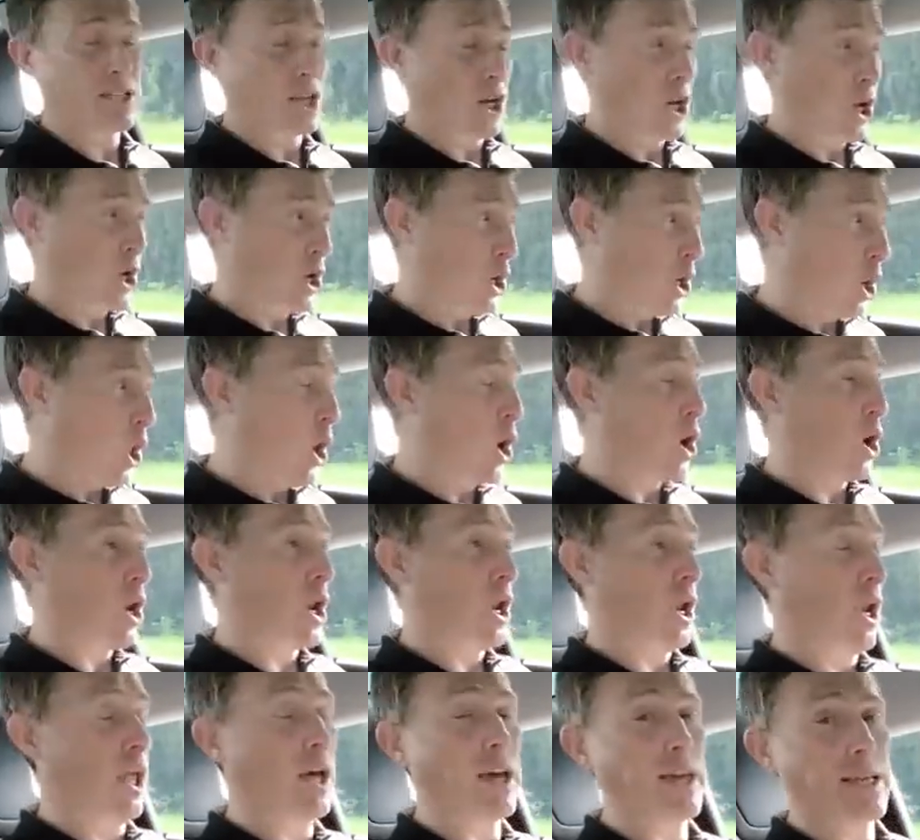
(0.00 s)
a lot
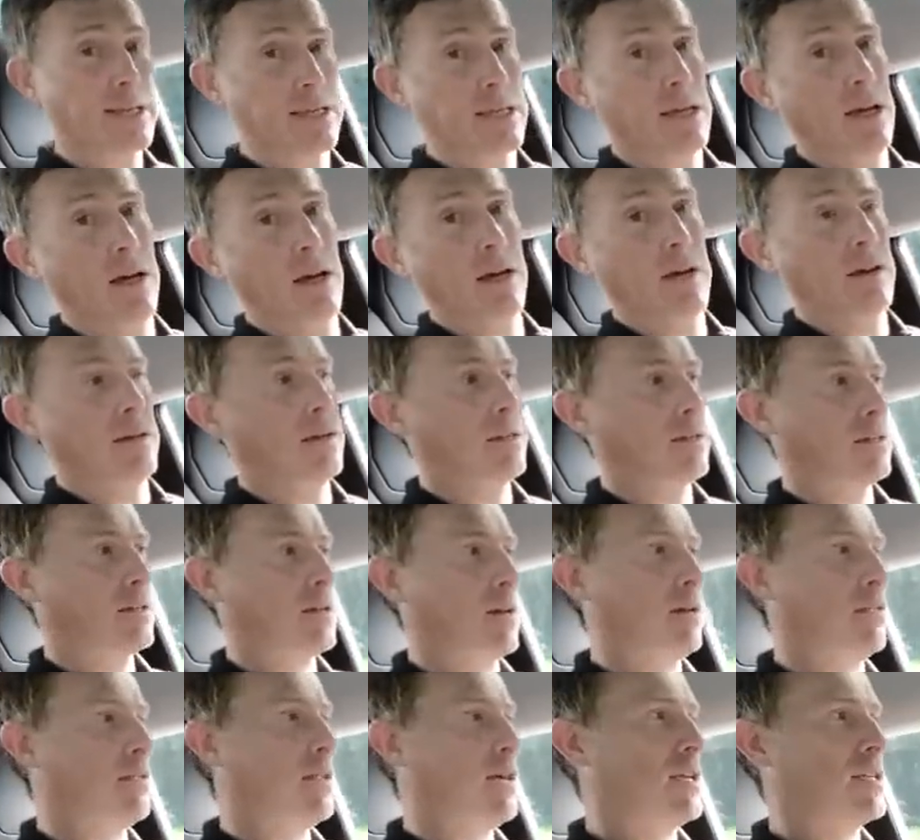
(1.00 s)
lighter.
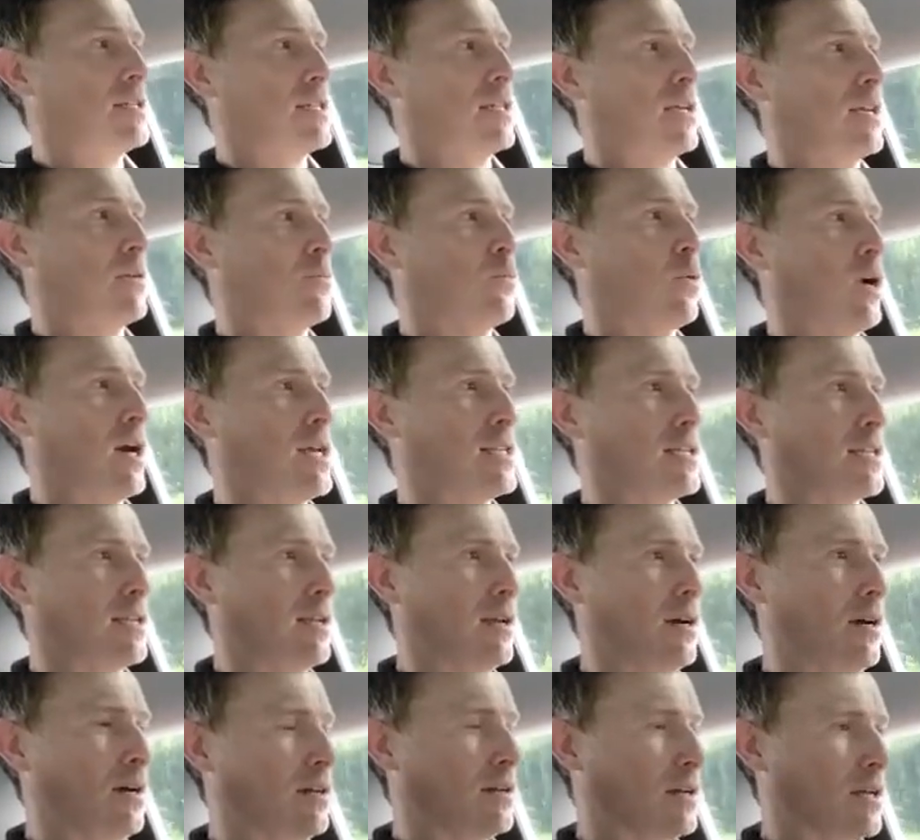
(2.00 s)
So this thing weighs in
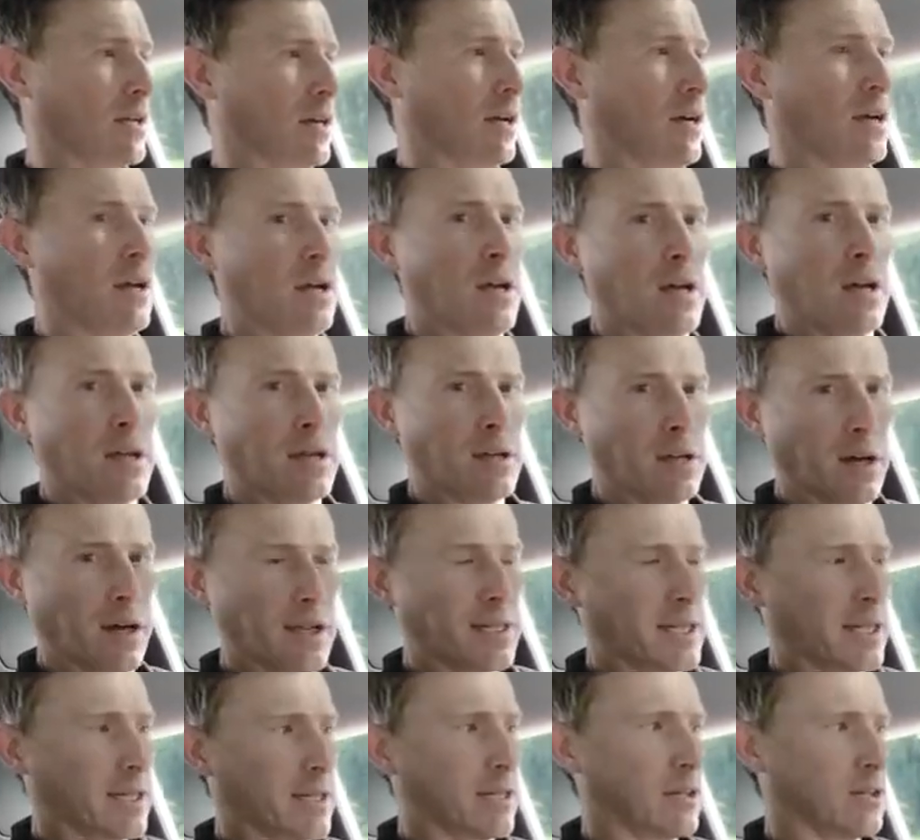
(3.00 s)
at under
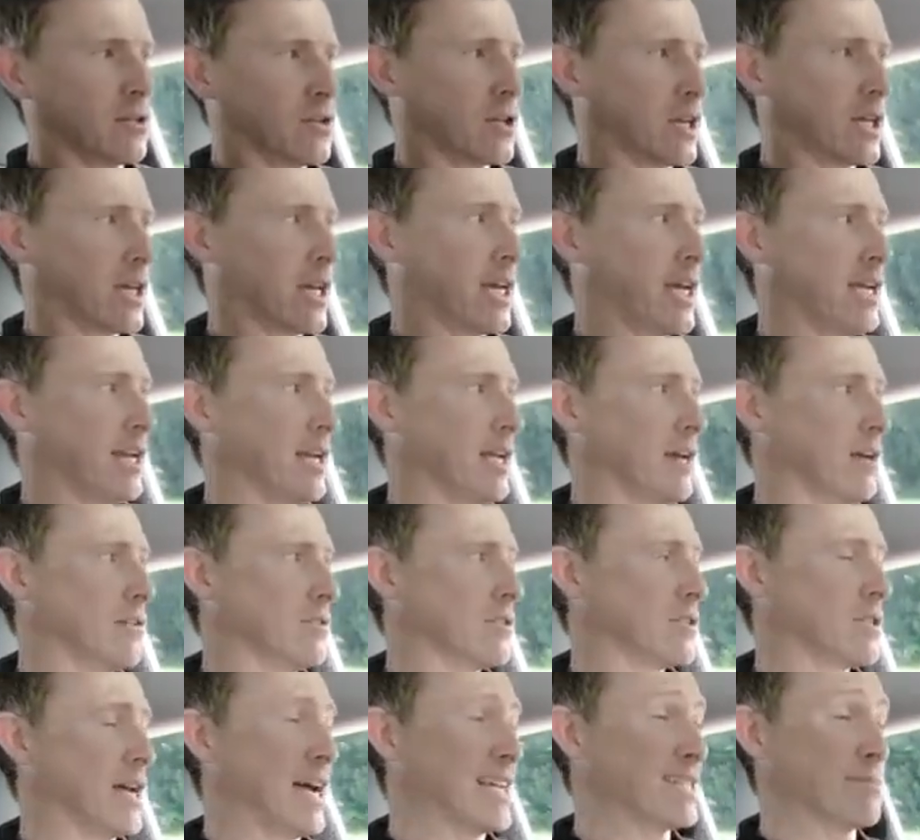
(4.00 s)
1900
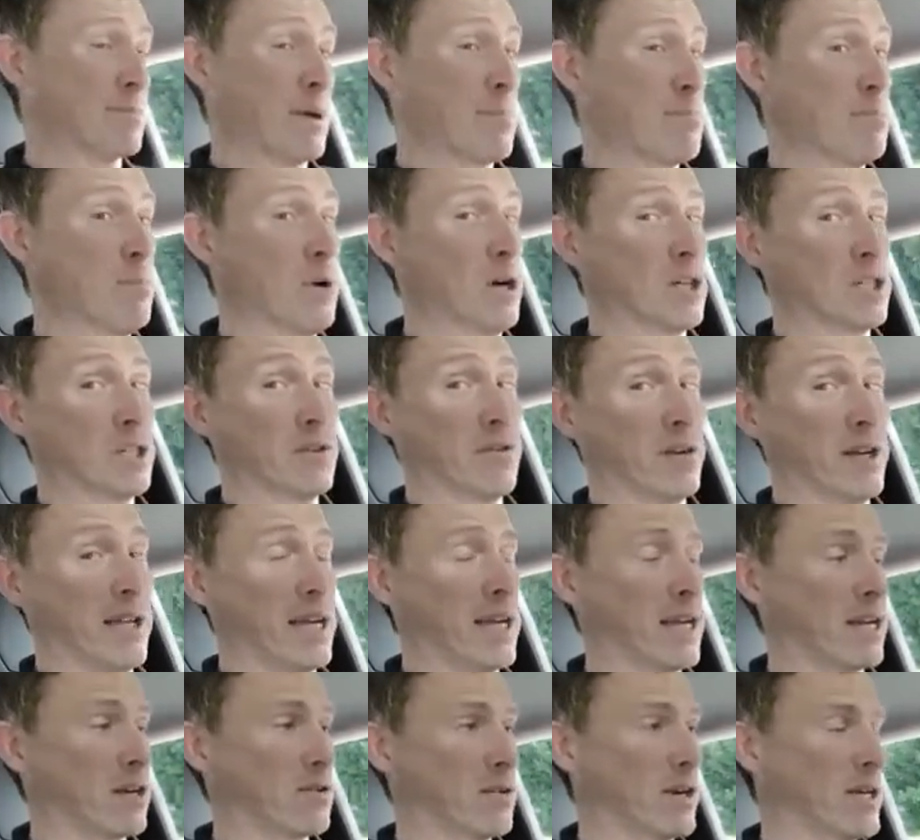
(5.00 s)
kilos. There hasn't been much of an
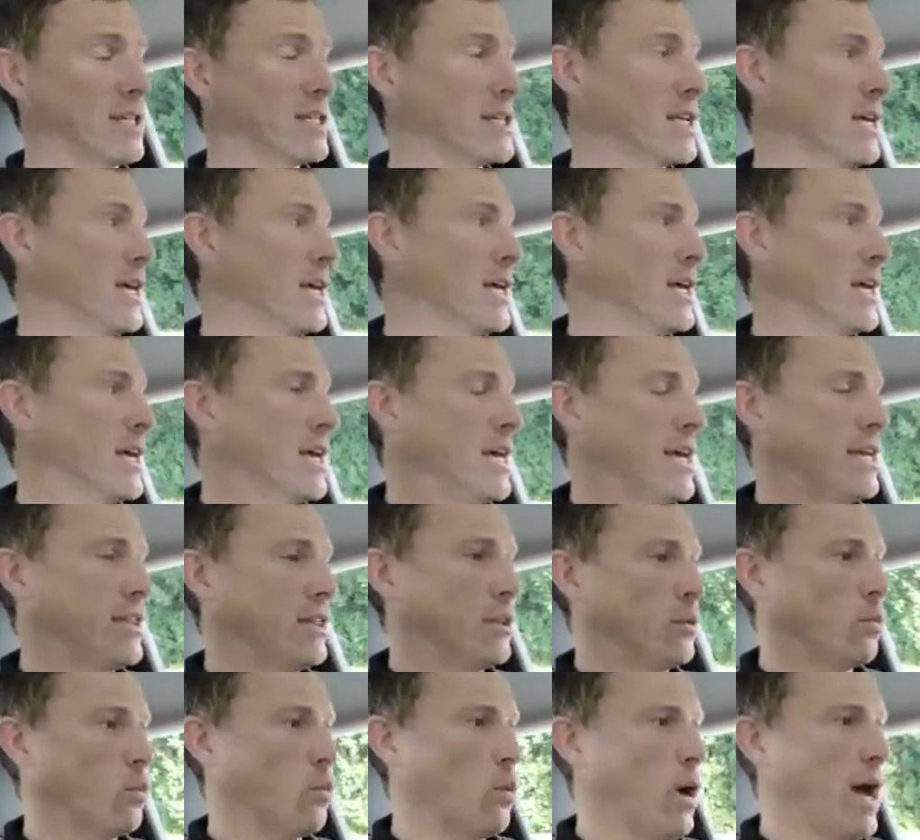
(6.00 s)
increase in
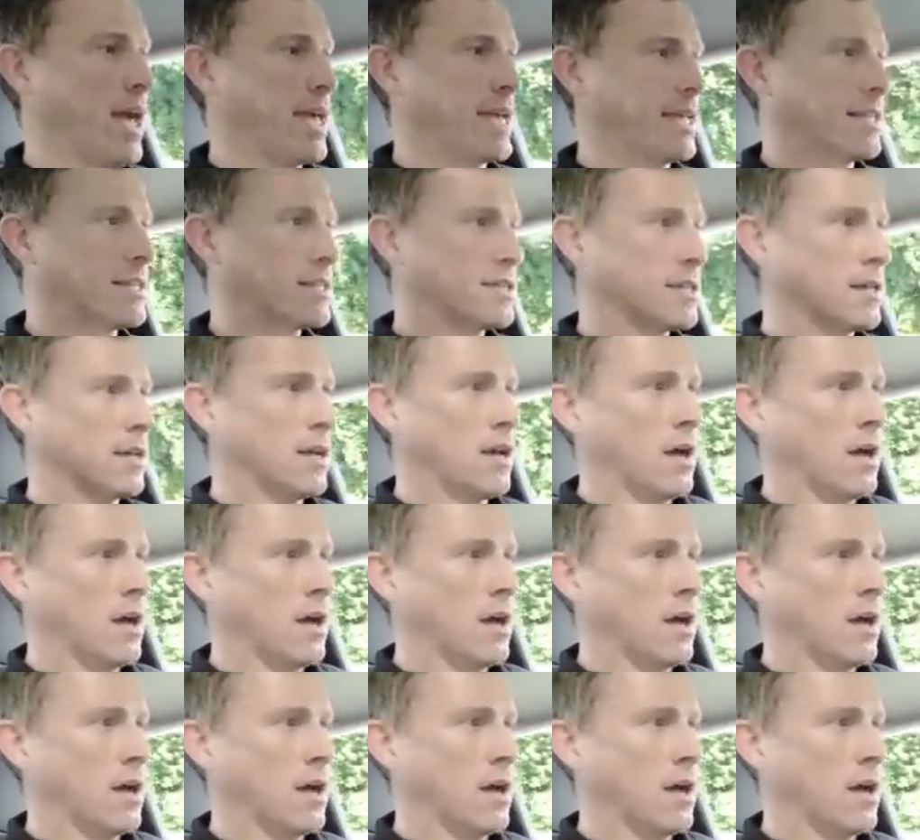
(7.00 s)
the weight